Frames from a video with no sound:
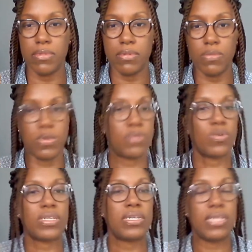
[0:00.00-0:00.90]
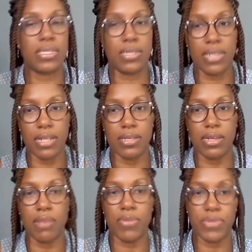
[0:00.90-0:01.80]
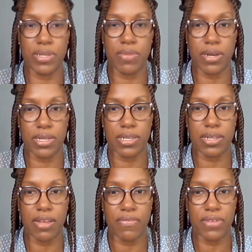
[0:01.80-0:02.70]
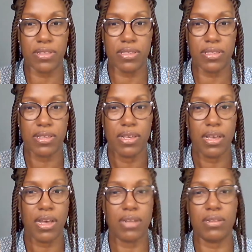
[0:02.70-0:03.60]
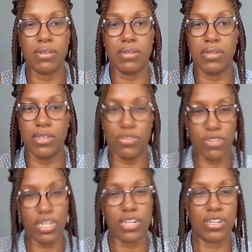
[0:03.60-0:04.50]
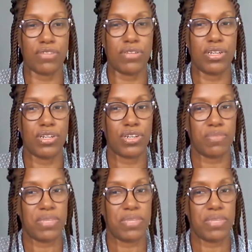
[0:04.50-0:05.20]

what your data telling you about your marketing efforts and the trajectory you should